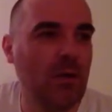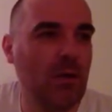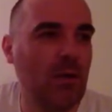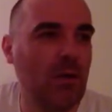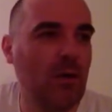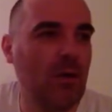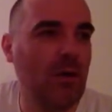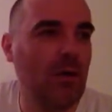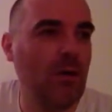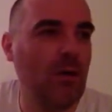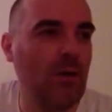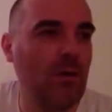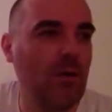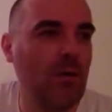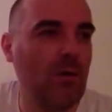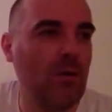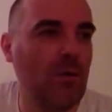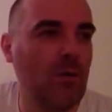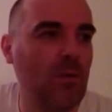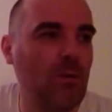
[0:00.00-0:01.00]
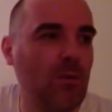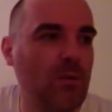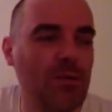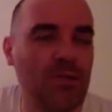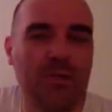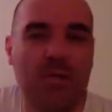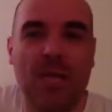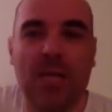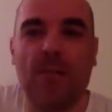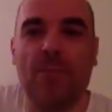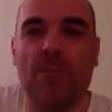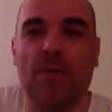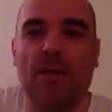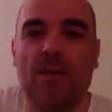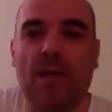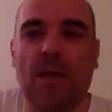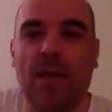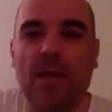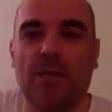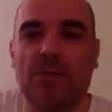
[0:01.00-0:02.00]
uh,
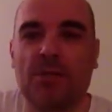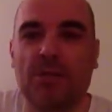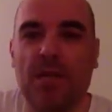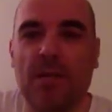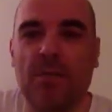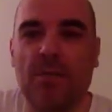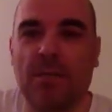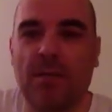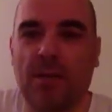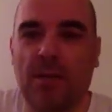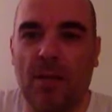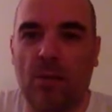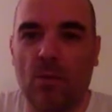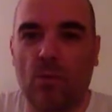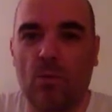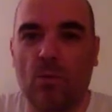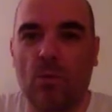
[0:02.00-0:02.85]
shaman, ex-shaman, that